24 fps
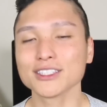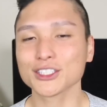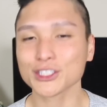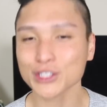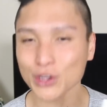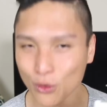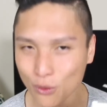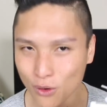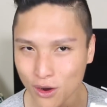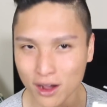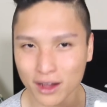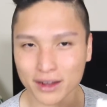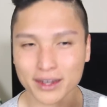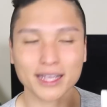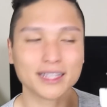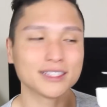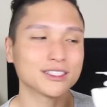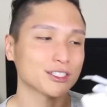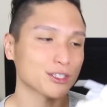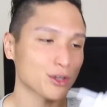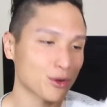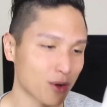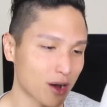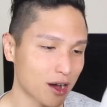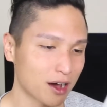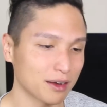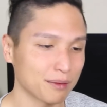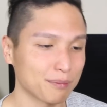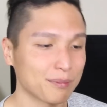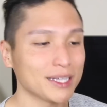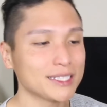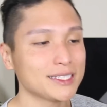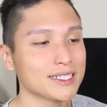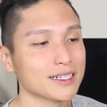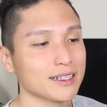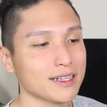and so on and so on.
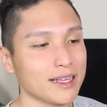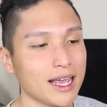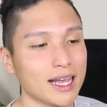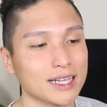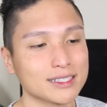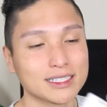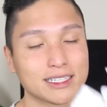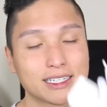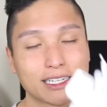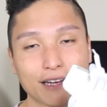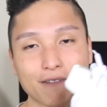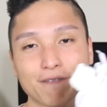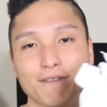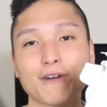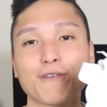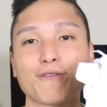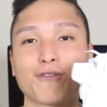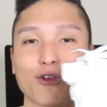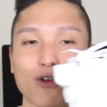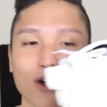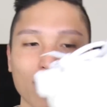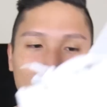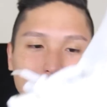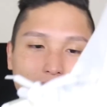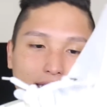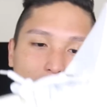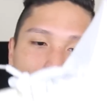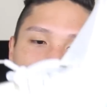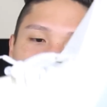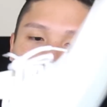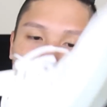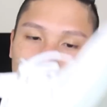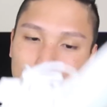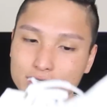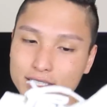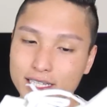Basically, it has a different variety of
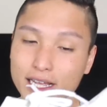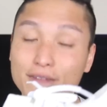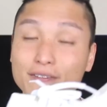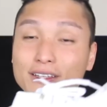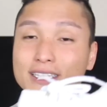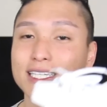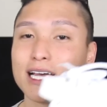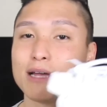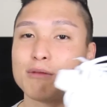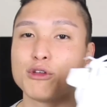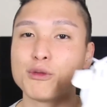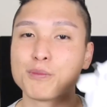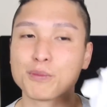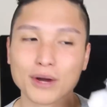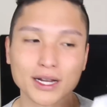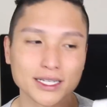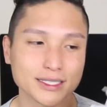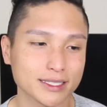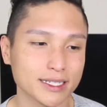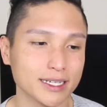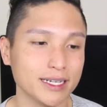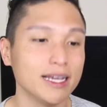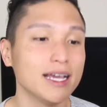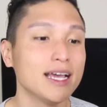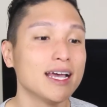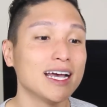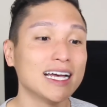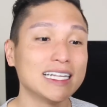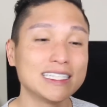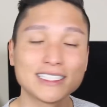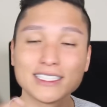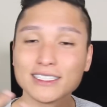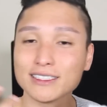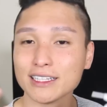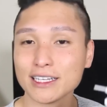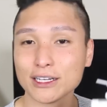colors every time you press it
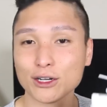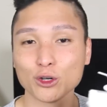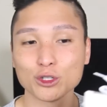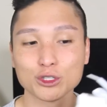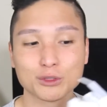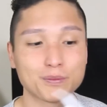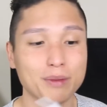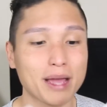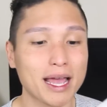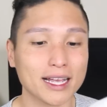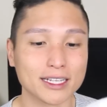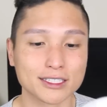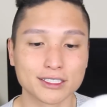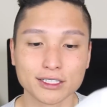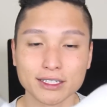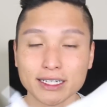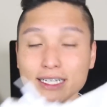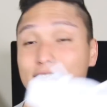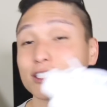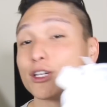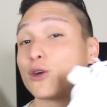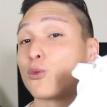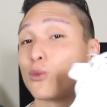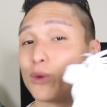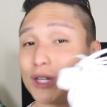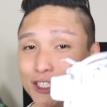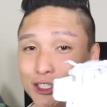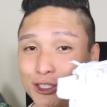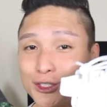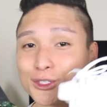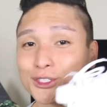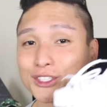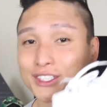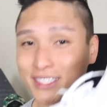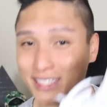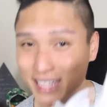until it goes back to its
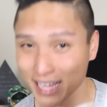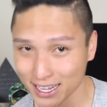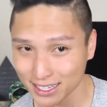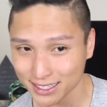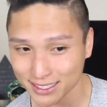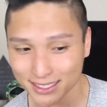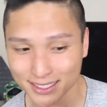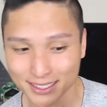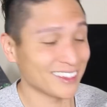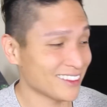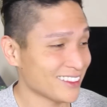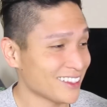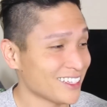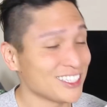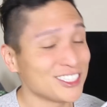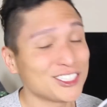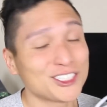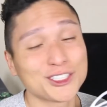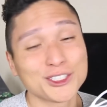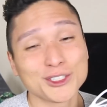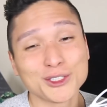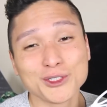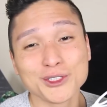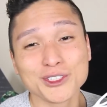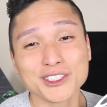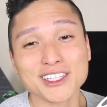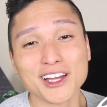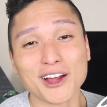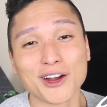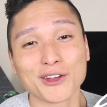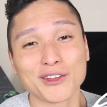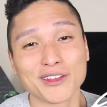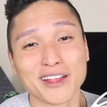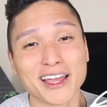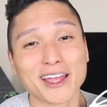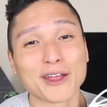original state. These shoes
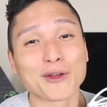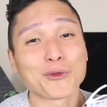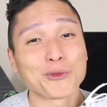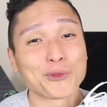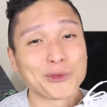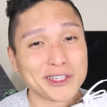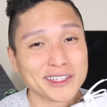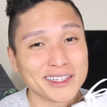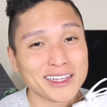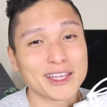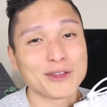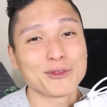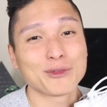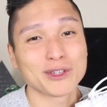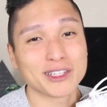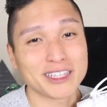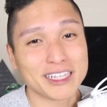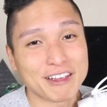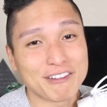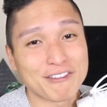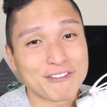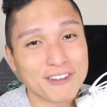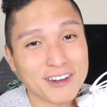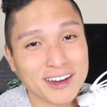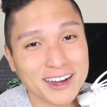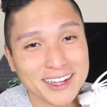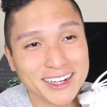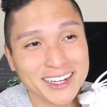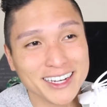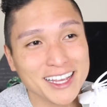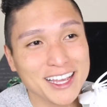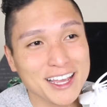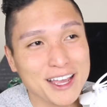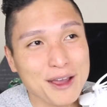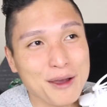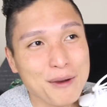are like really, really
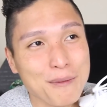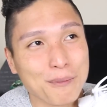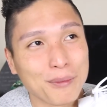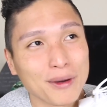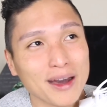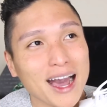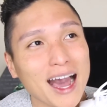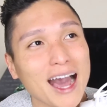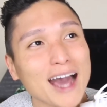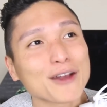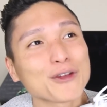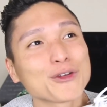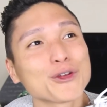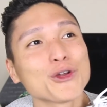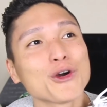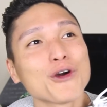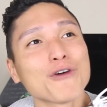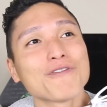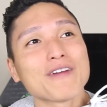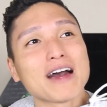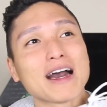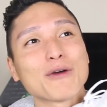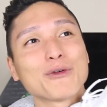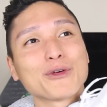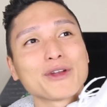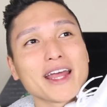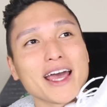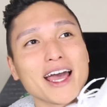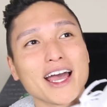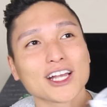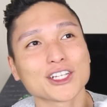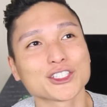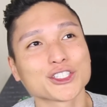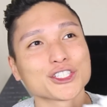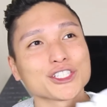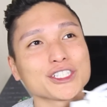fun, but I don't know if I would
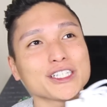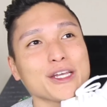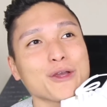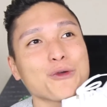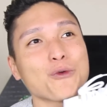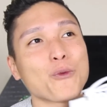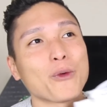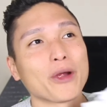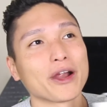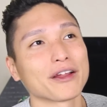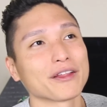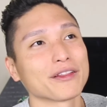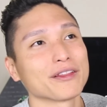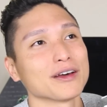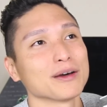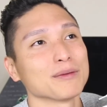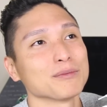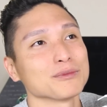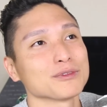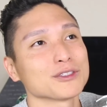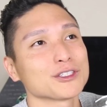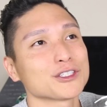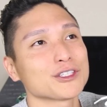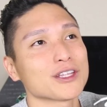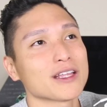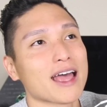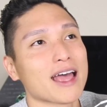actually wear them